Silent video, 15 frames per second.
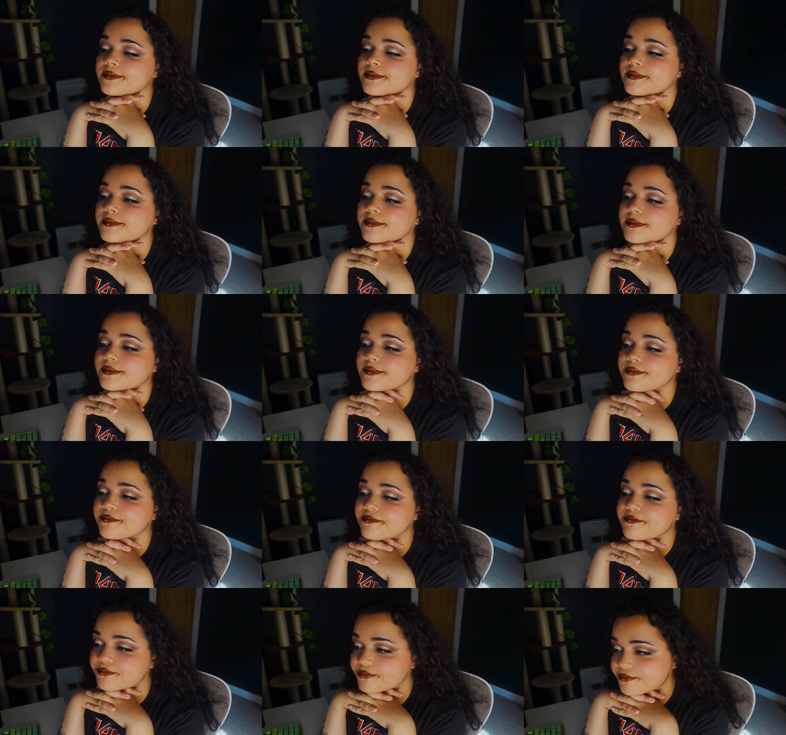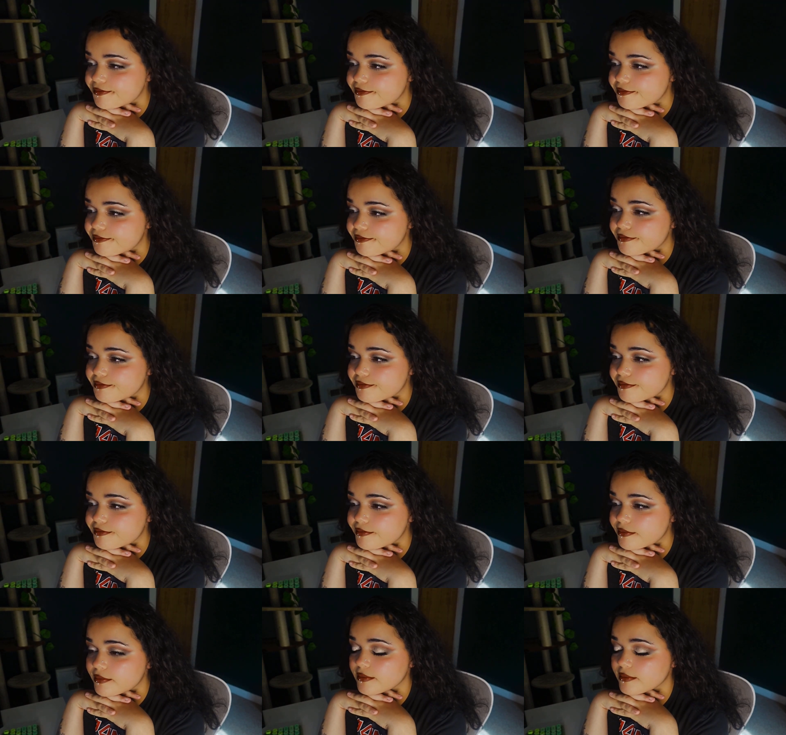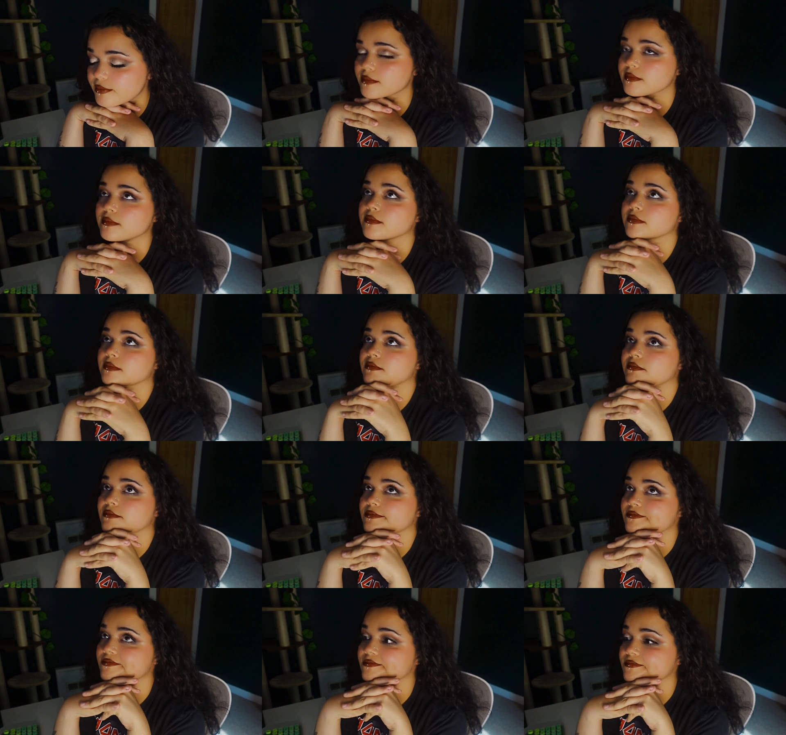(no one is talking)